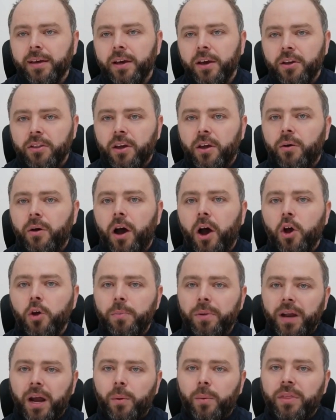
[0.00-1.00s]
So
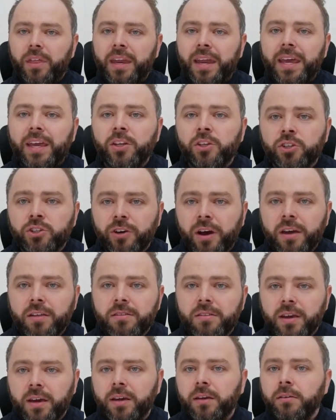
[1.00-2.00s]
open up with an
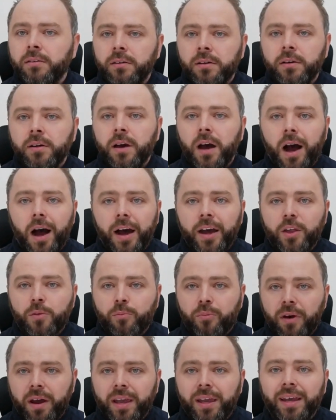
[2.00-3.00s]
interesting
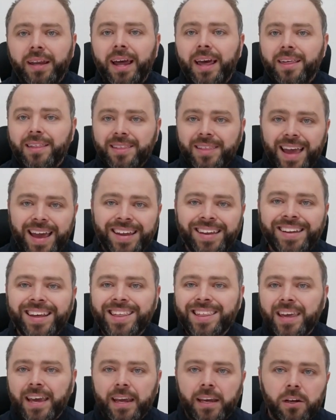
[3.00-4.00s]
icebreaker. Let's send a
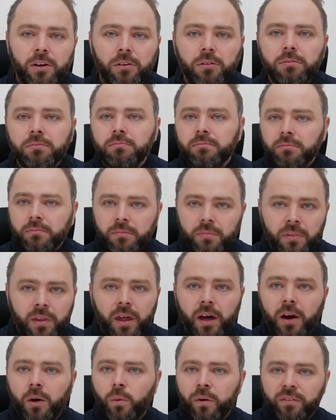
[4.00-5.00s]
signal
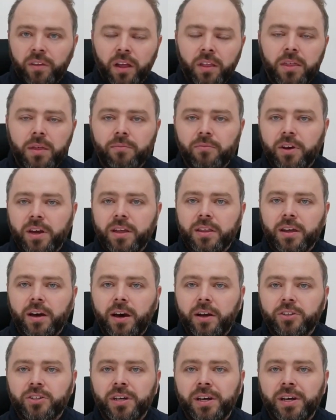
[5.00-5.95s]
that we've done some research.